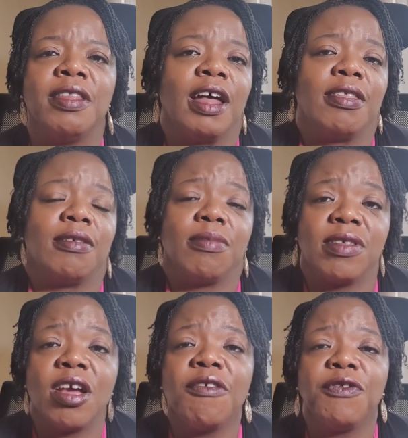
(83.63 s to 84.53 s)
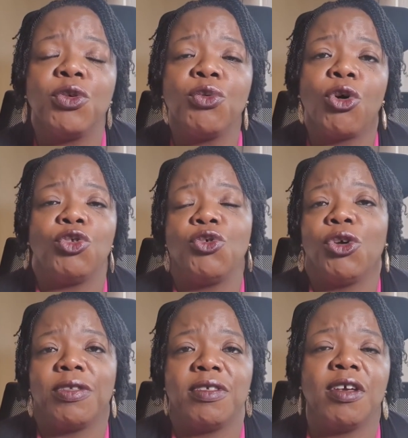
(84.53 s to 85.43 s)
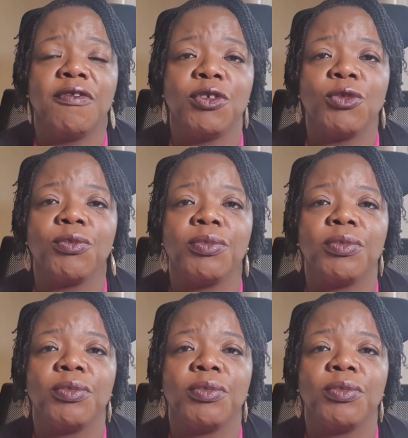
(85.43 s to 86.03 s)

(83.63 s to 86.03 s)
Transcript: that serve you or do not serve you.